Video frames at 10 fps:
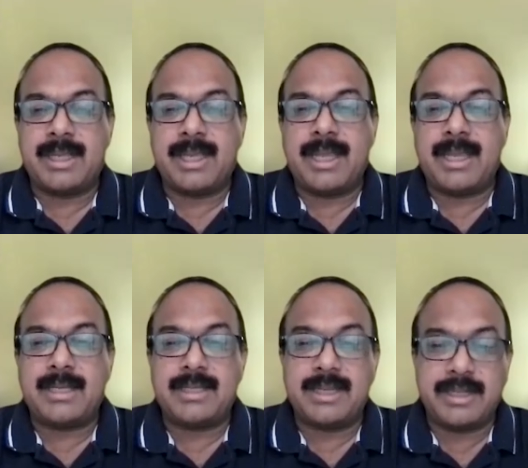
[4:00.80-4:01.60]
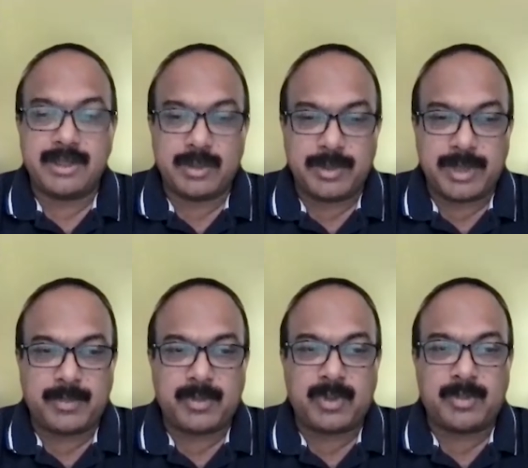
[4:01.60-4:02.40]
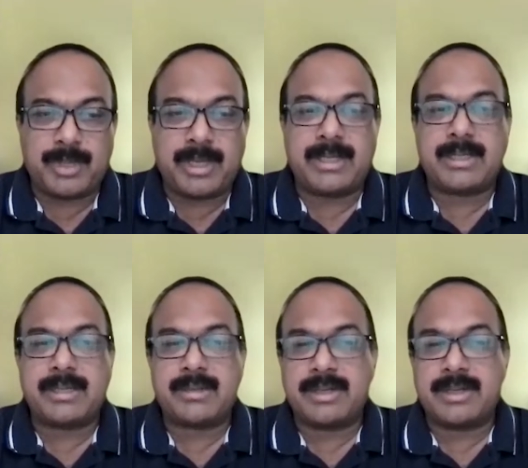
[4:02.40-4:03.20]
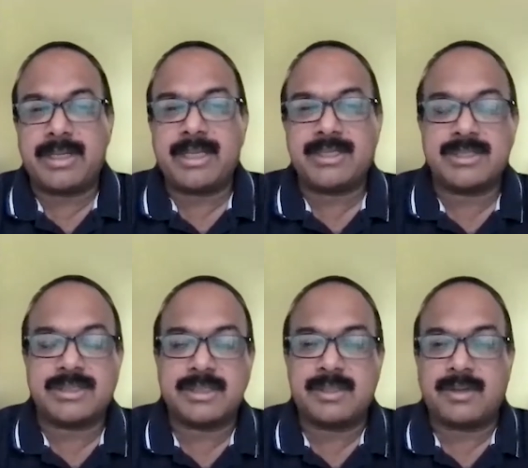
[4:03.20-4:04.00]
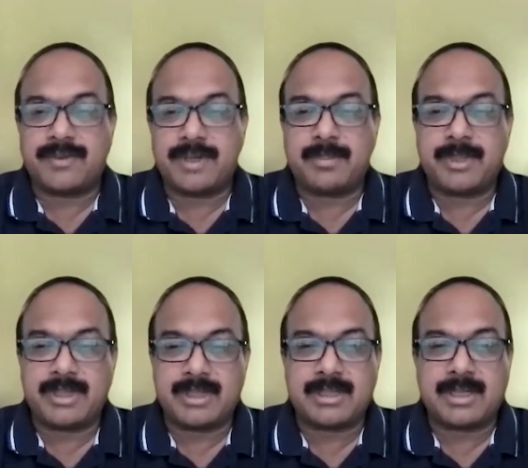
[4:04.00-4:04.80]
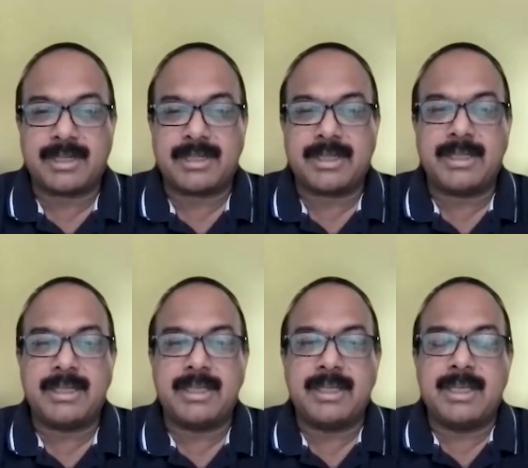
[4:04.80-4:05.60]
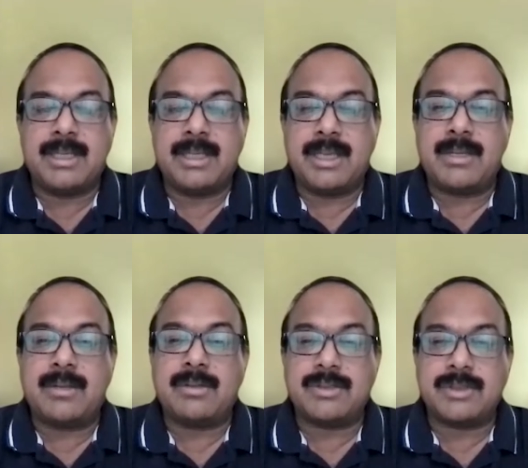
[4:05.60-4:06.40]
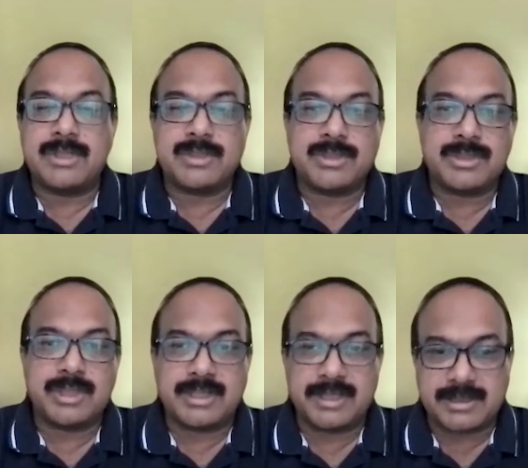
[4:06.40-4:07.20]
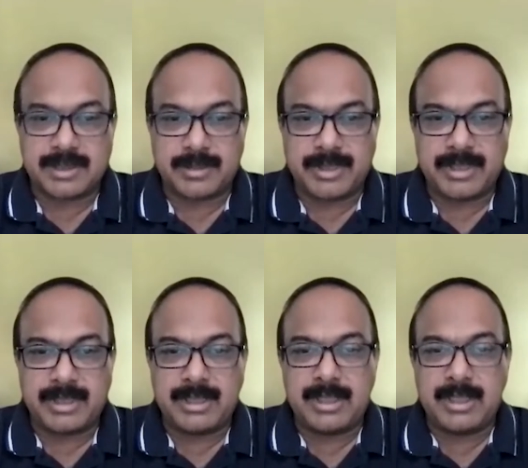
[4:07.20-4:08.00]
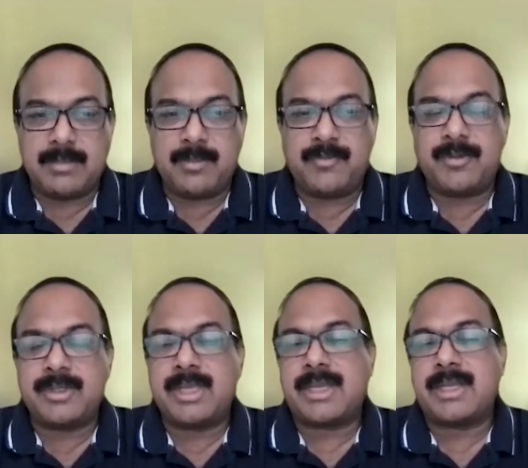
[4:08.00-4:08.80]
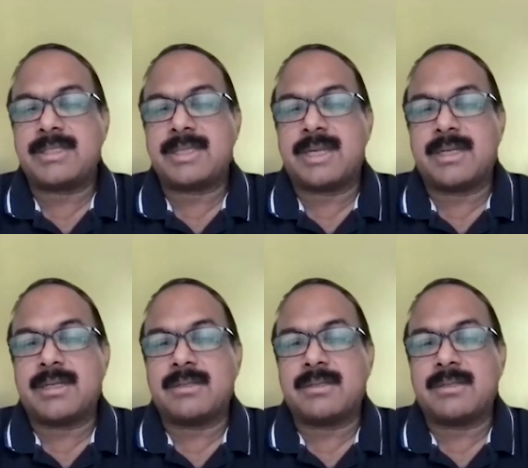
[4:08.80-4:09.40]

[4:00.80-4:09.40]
and they need to be approved by a regulatory agency of that particular country and also institutional ethics committee before they can start